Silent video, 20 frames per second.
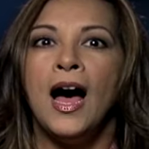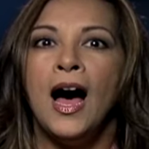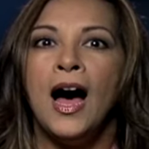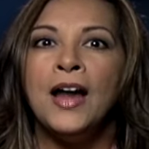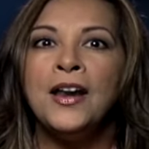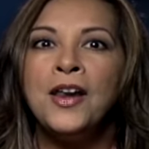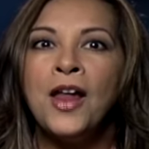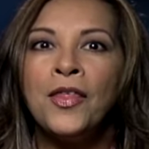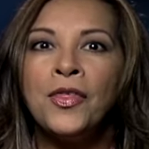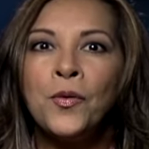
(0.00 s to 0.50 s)

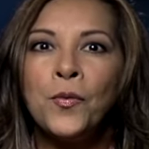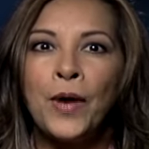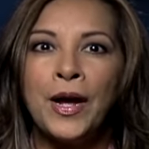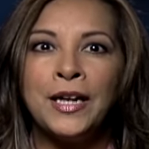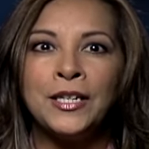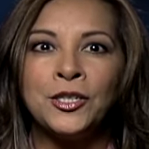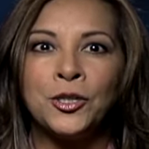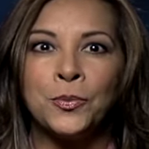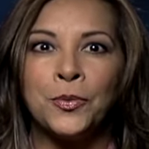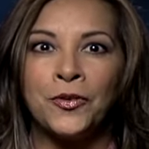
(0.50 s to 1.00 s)
Another
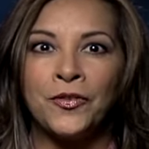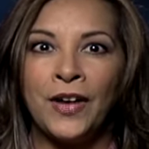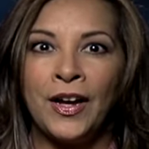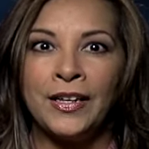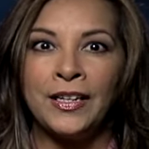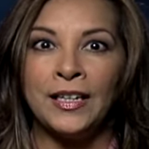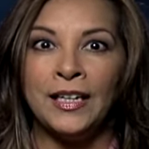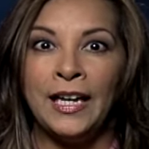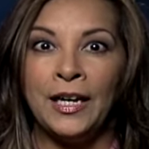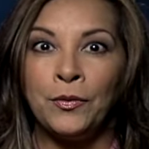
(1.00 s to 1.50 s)
way to
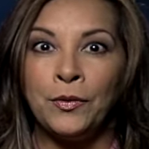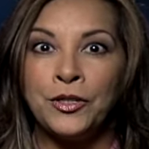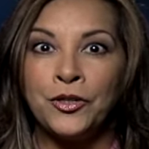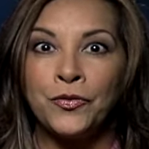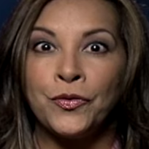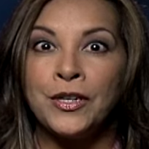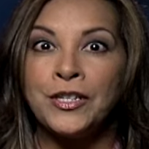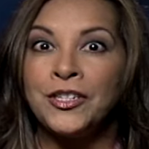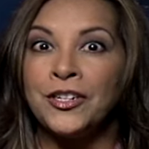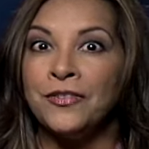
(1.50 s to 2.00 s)
provide a
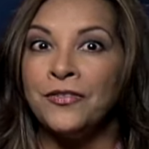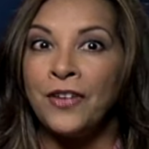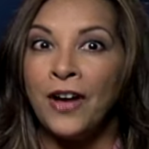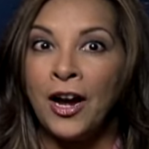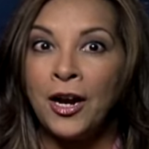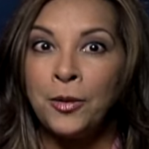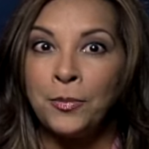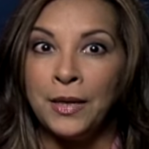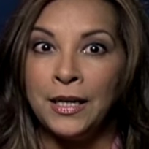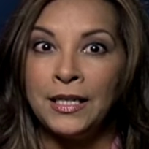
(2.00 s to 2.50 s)
language-rich
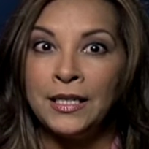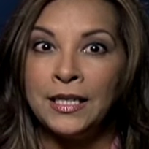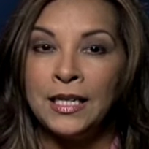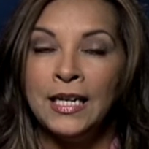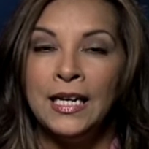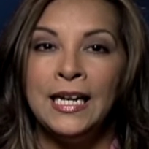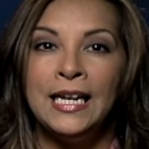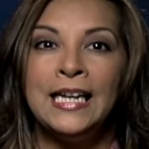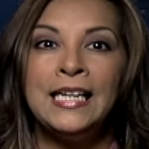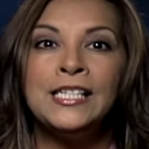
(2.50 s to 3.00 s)
environment
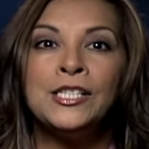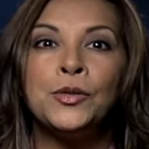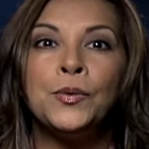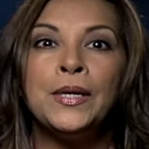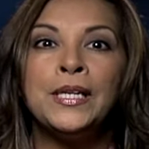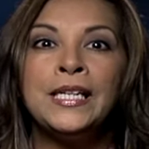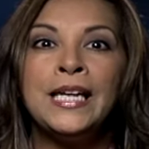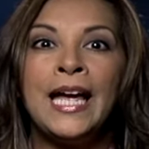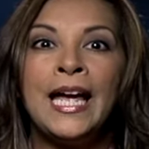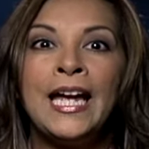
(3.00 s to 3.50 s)
is to
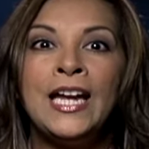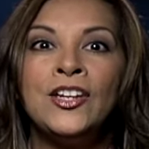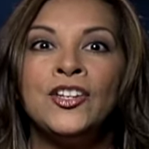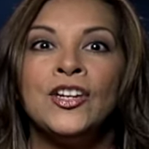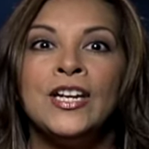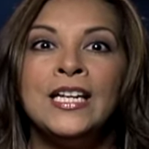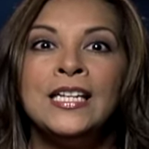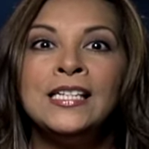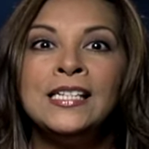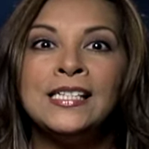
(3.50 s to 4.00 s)
engage
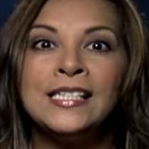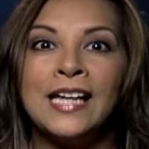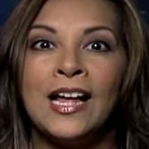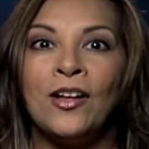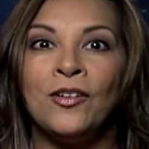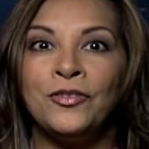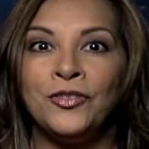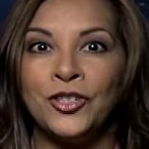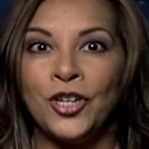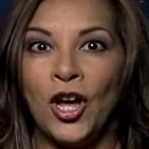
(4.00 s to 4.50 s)
in
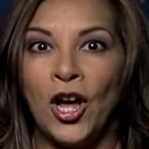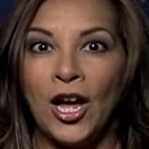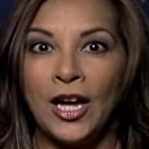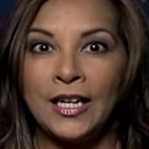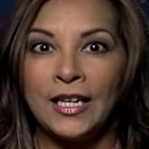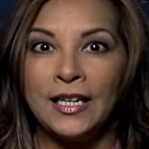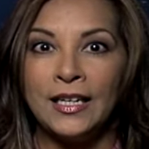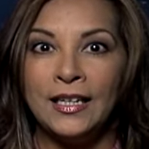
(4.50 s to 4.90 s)
self-talk.